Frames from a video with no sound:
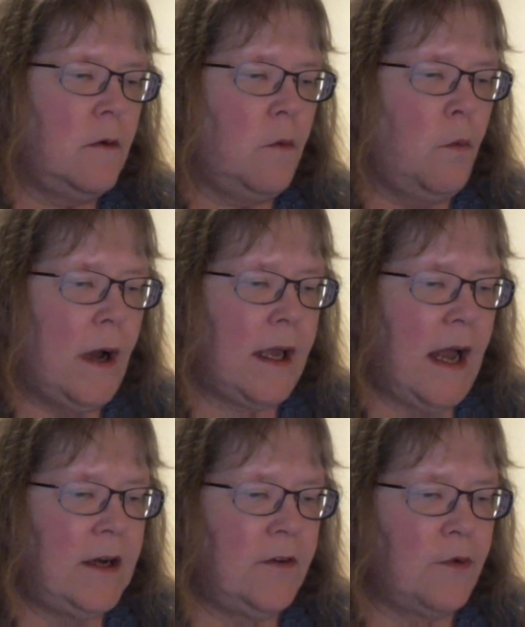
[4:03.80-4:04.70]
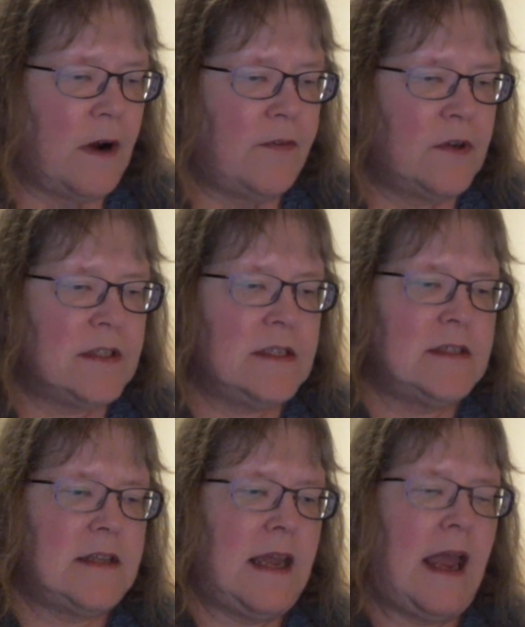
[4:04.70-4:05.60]
what kind of references
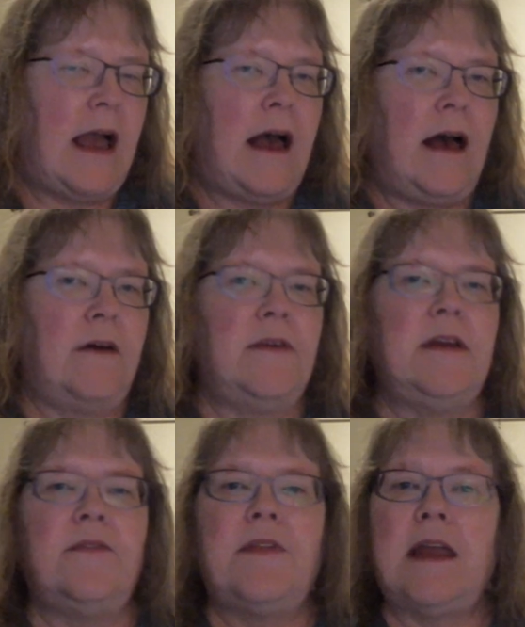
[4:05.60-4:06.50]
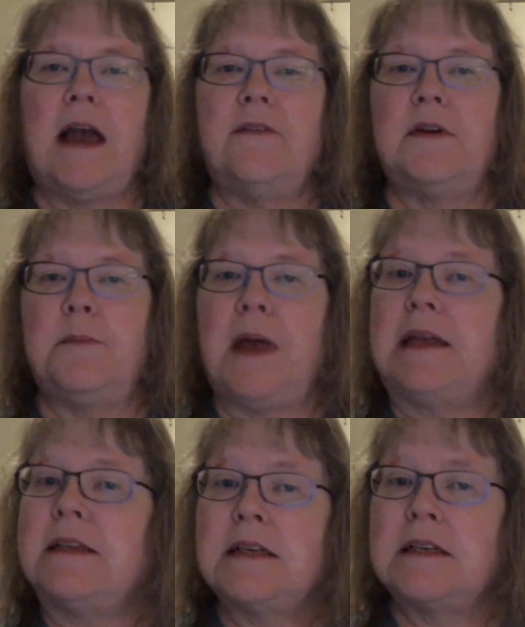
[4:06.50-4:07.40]
they have, if they have an
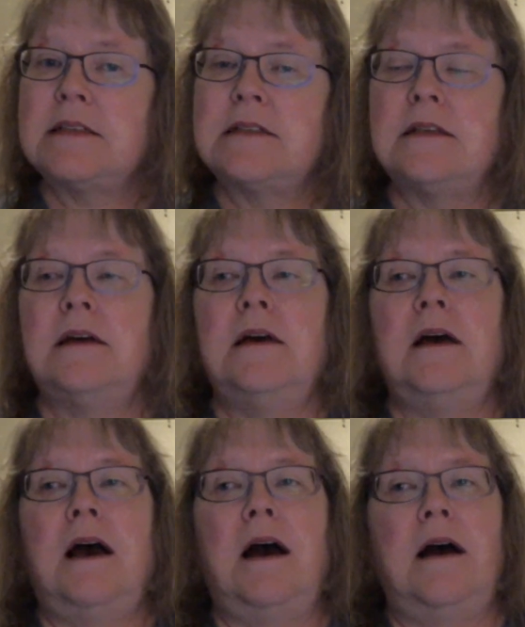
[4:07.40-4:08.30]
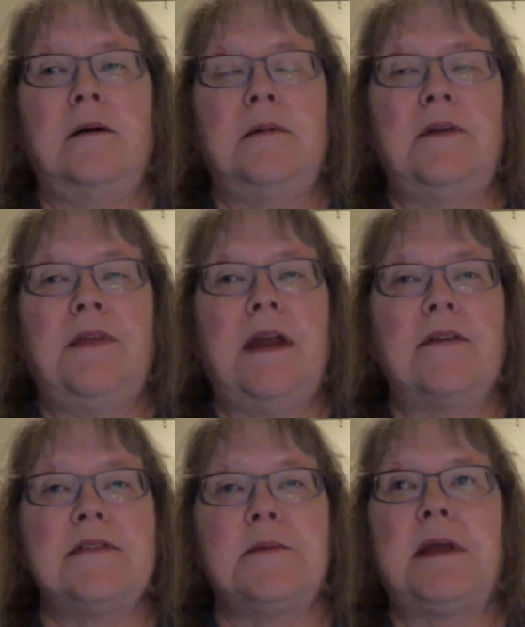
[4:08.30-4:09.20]
appendix, if they have
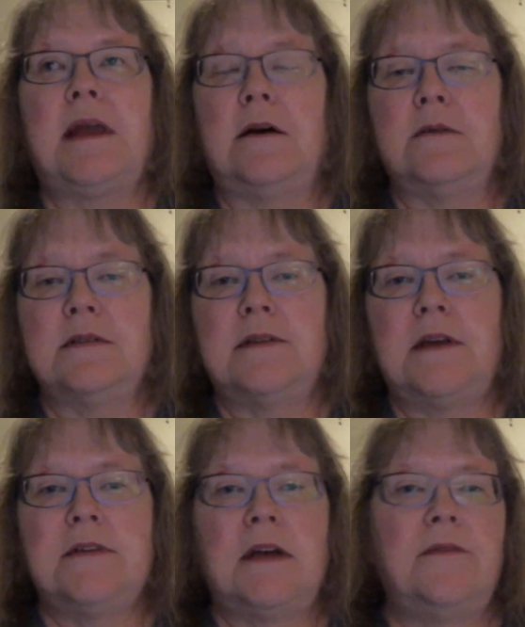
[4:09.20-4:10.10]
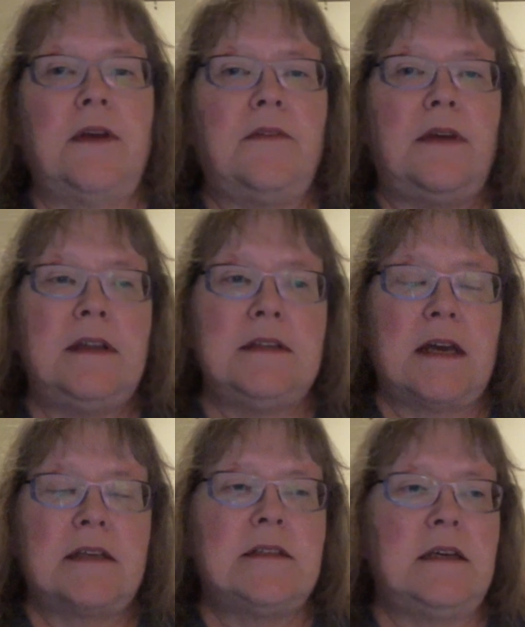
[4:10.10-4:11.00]
something else that they've done, if they've
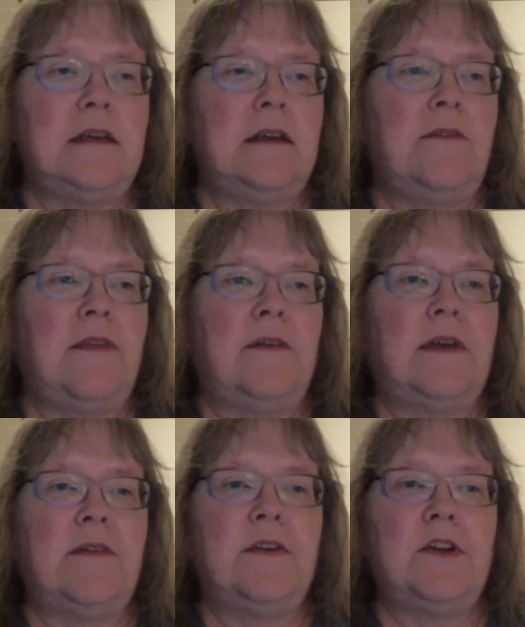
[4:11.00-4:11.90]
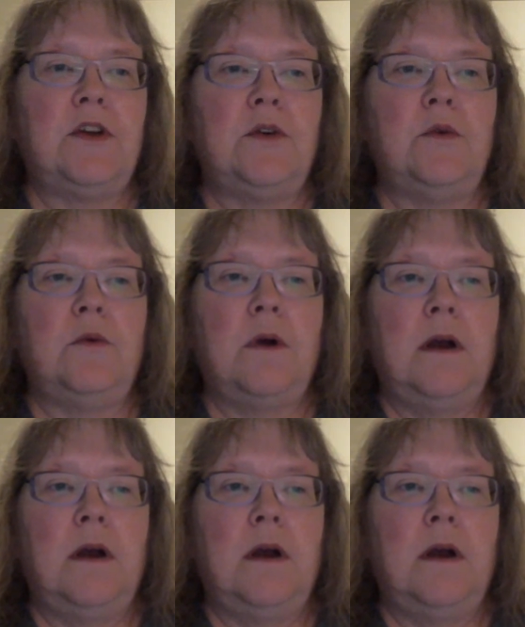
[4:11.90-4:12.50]
indexed it, if they've given you